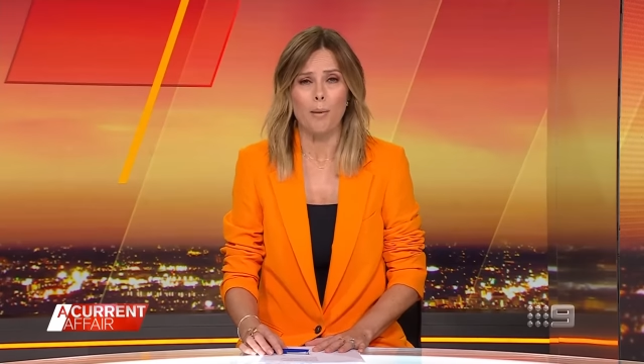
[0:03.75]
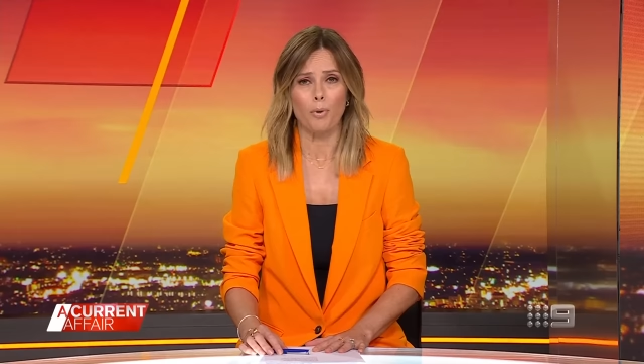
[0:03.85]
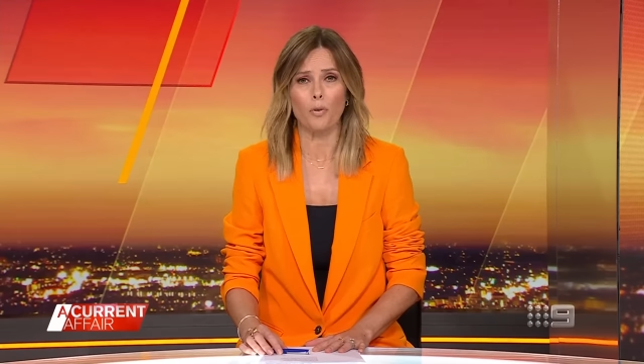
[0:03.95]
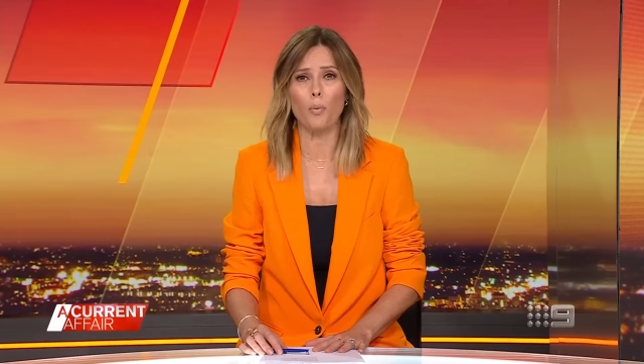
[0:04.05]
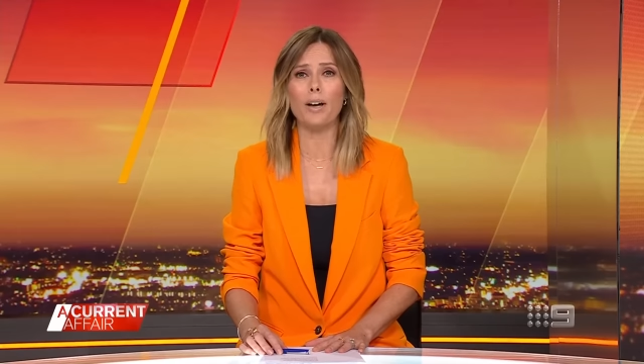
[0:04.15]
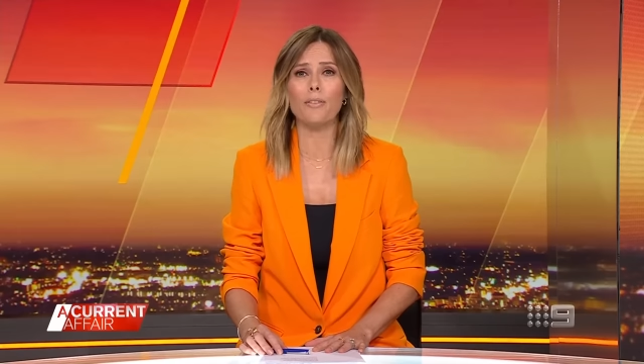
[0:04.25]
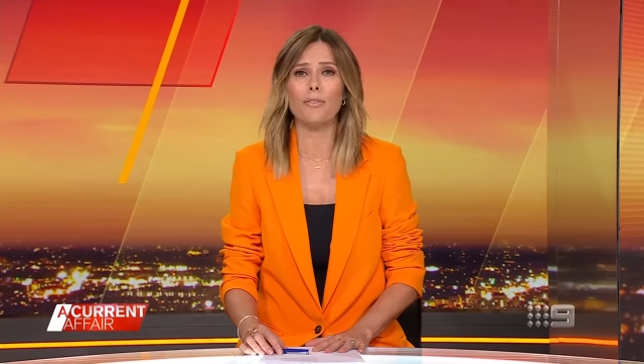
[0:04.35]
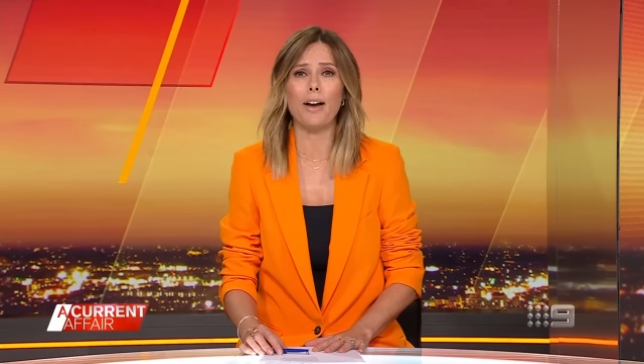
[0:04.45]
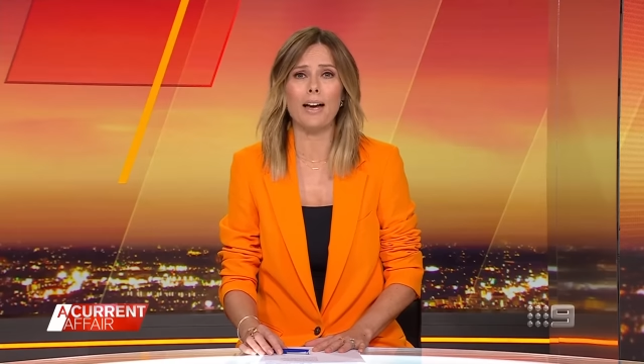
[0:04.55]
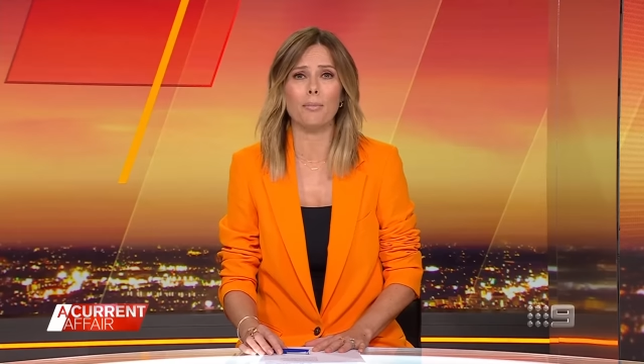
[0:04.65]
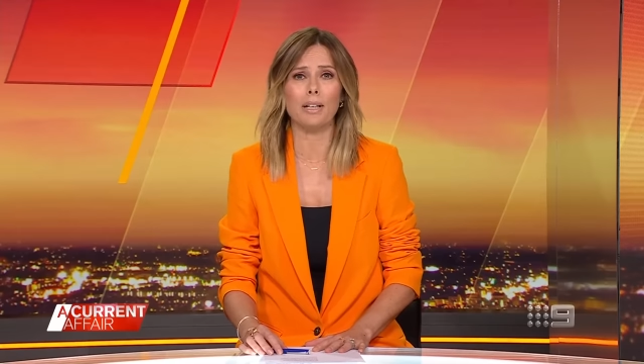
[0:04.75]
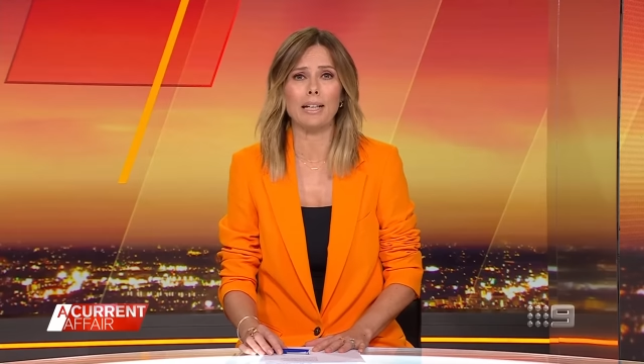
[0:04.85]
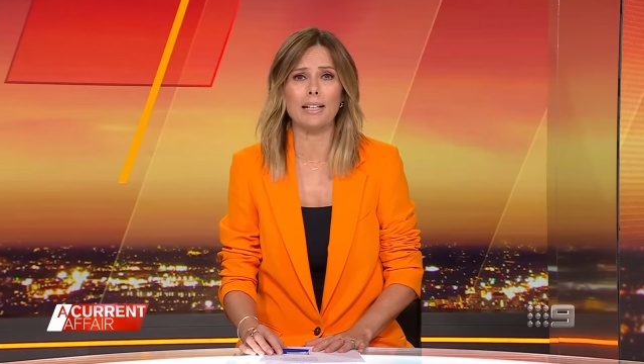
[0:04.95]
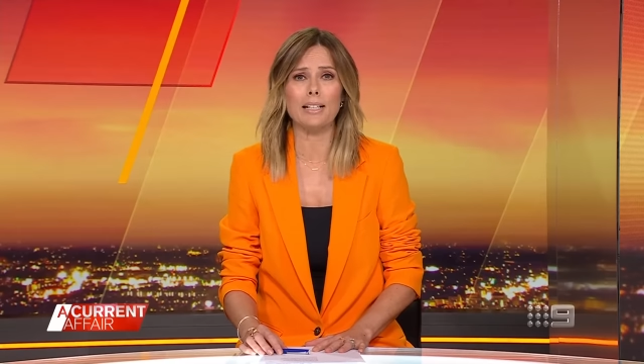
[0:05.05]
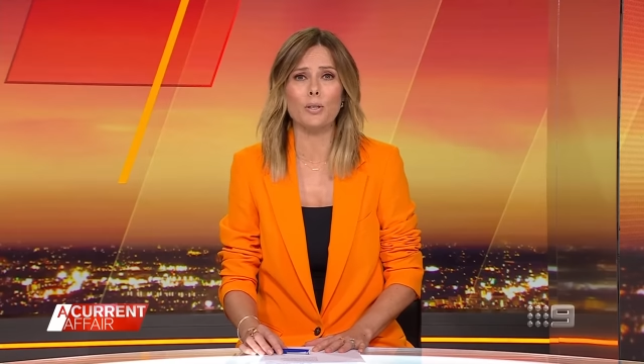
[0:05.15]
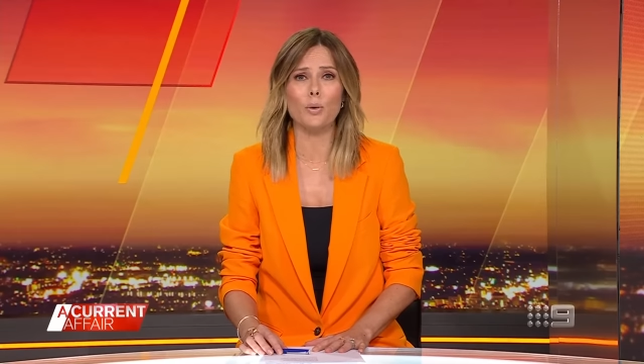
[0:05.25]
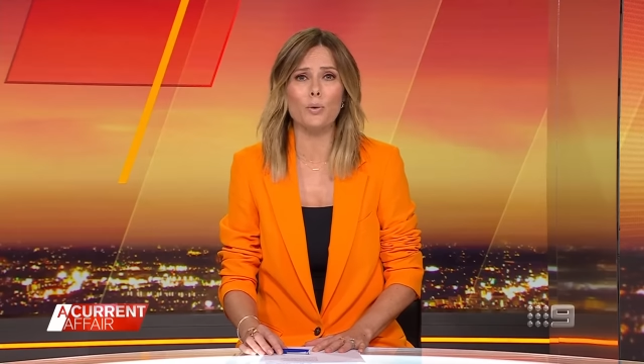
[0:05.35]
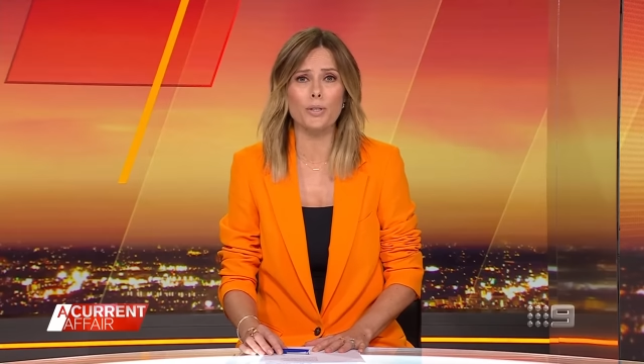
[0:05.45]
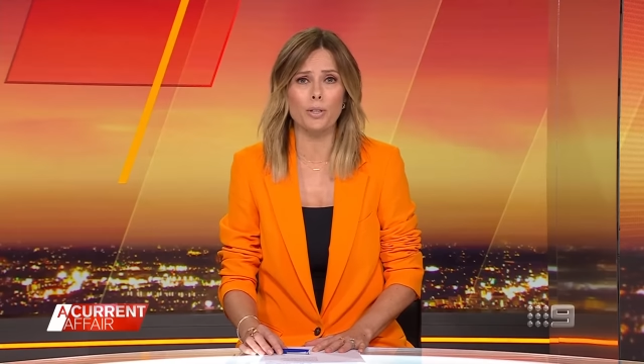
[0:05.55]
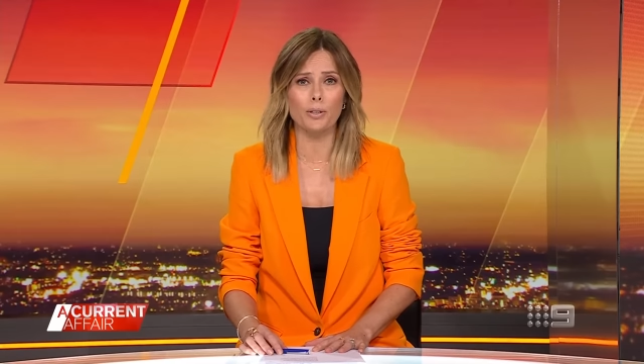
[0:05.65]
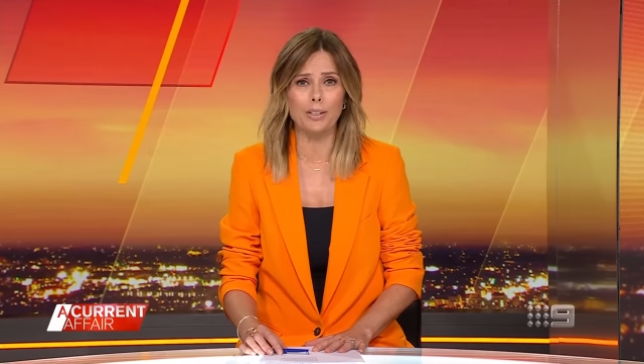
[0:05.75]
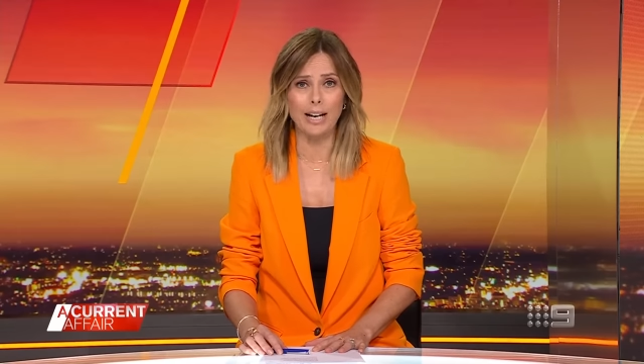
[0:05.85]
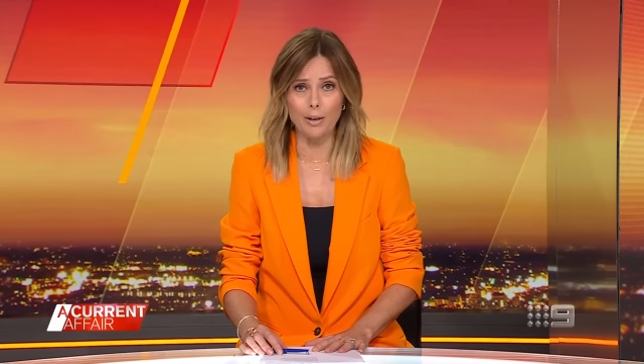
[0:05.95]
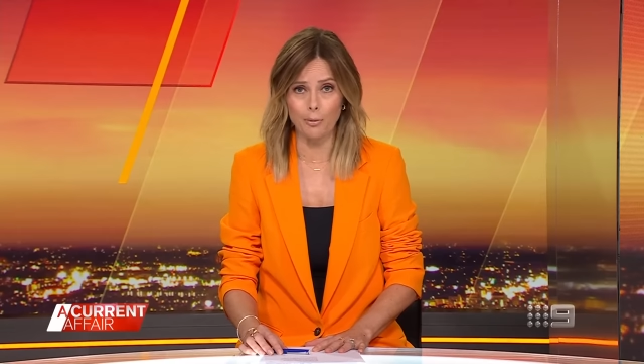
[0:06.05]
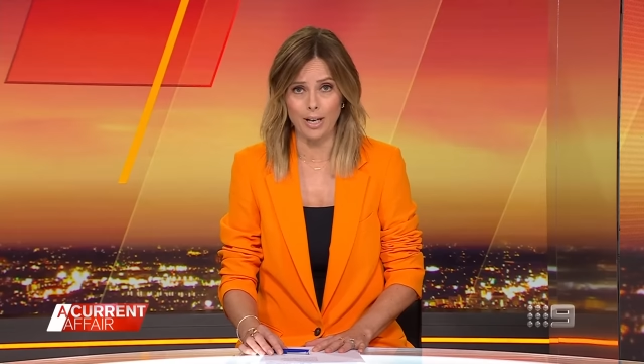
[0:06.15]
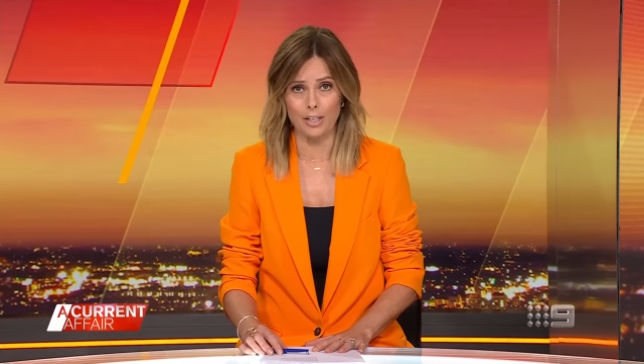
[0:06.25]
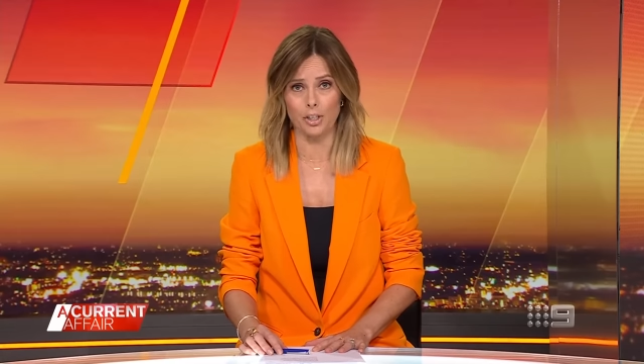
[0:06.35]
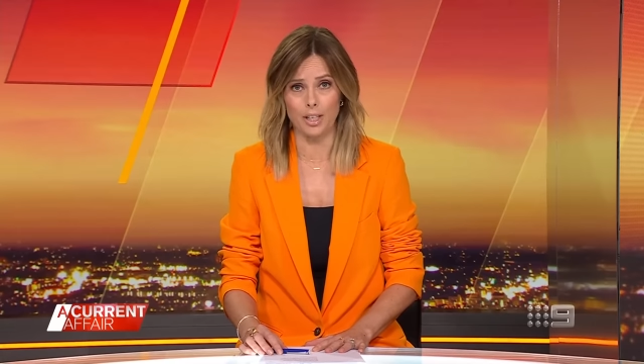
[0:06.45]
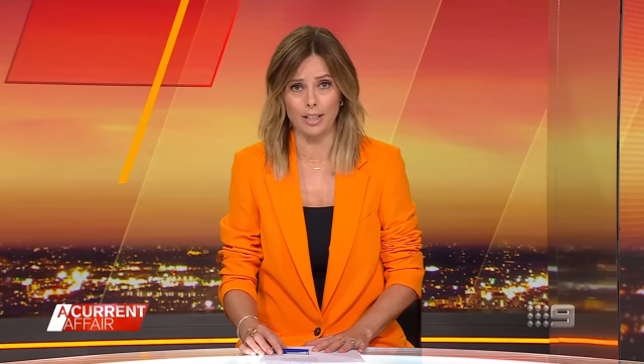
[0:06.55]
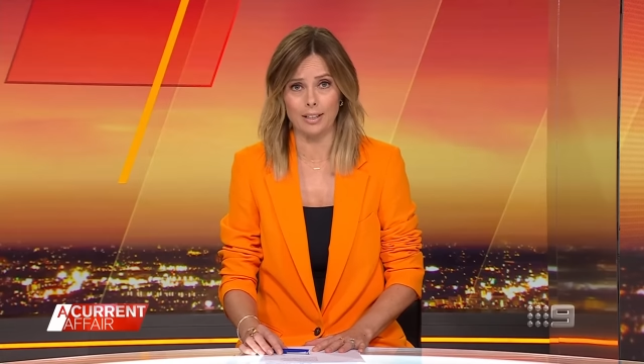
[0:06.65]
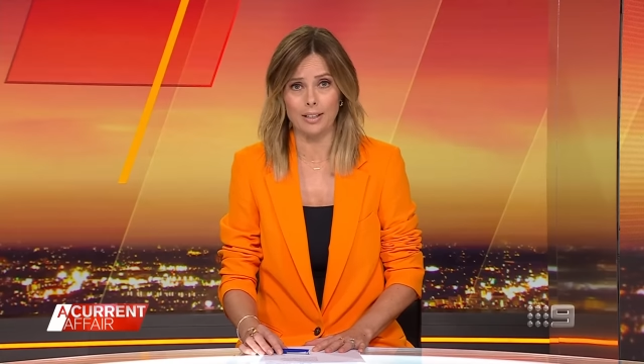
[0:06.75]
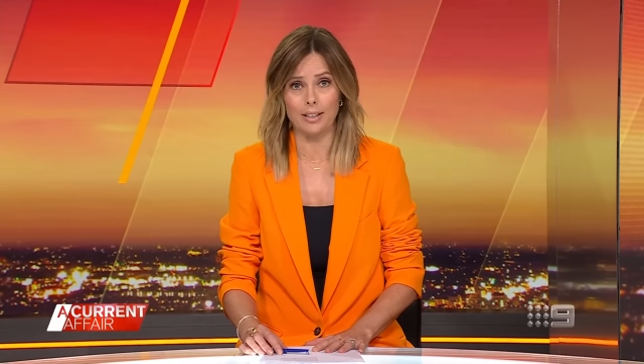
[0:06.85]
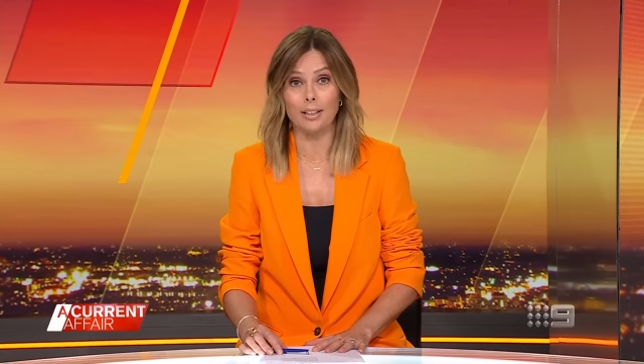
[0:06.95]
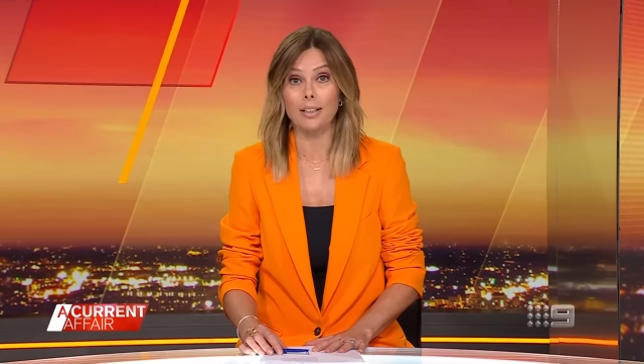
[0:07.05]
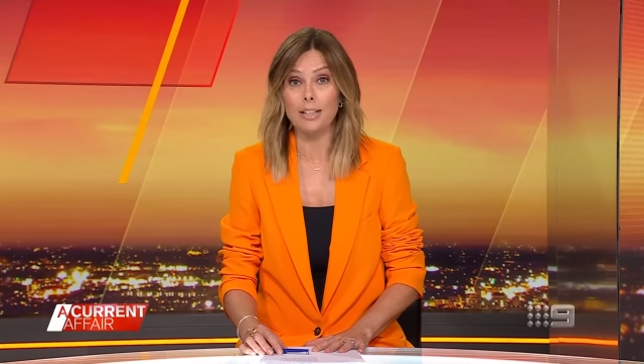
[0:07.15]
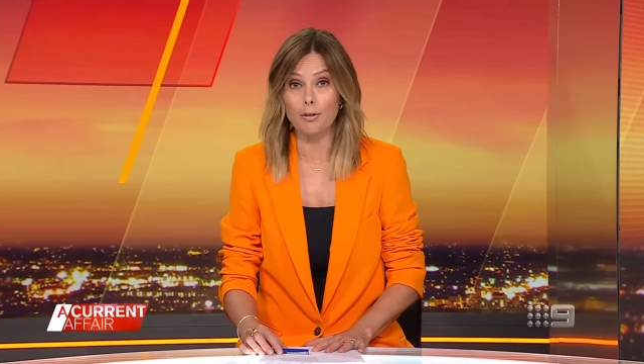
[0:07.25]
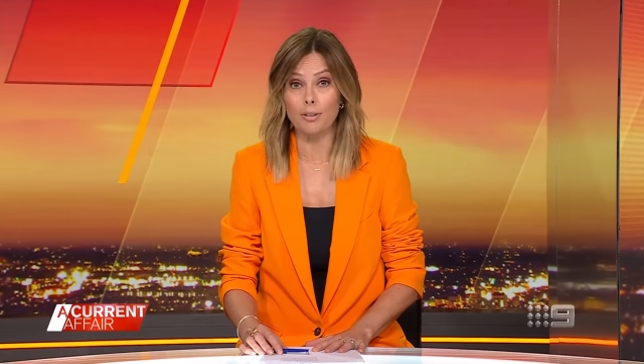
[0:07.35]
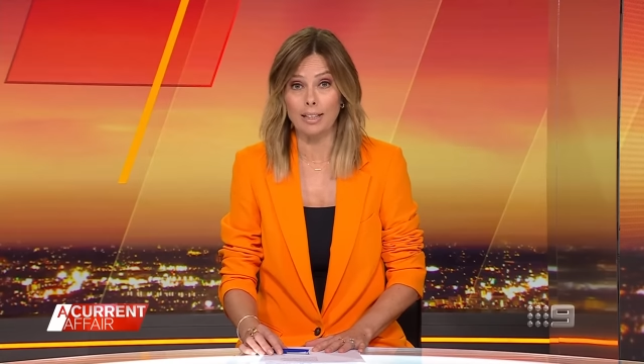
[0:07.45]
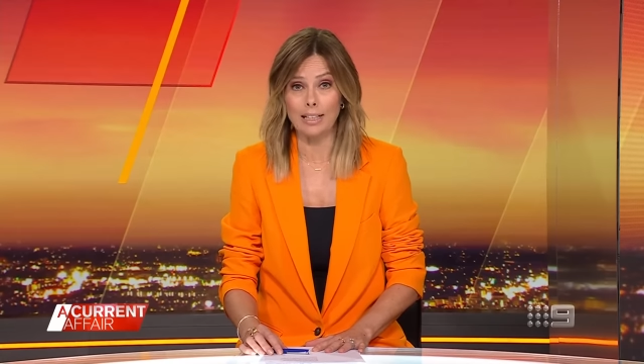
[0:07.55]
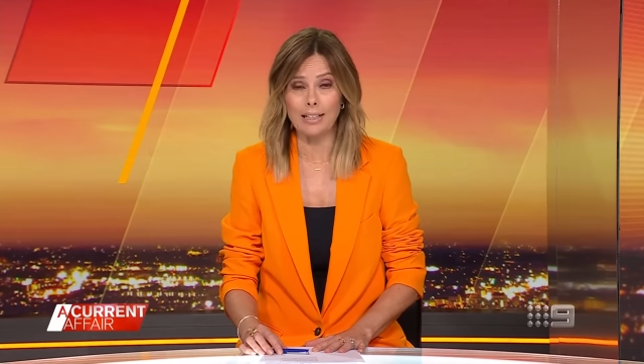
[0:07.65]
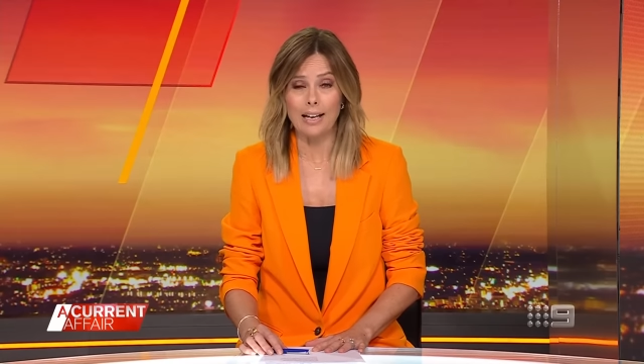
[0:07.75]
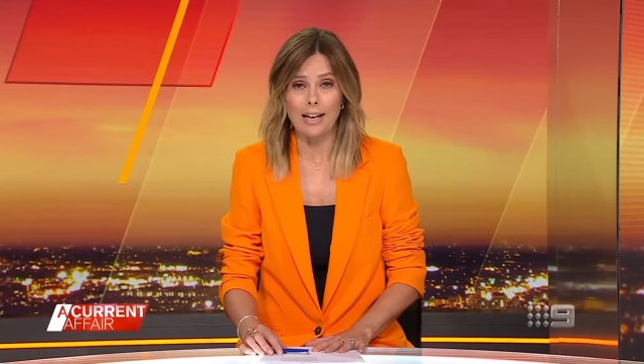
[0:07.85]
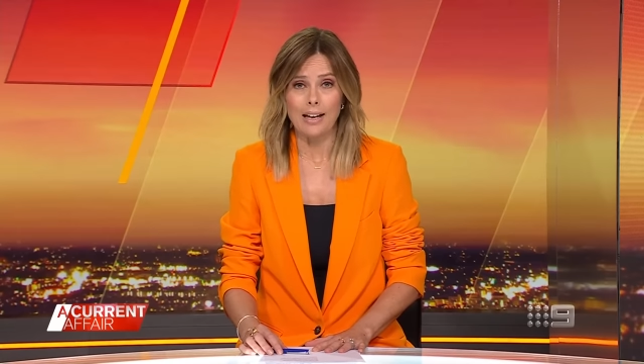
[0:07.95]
but for one family, it's also gut-wrenching, literally.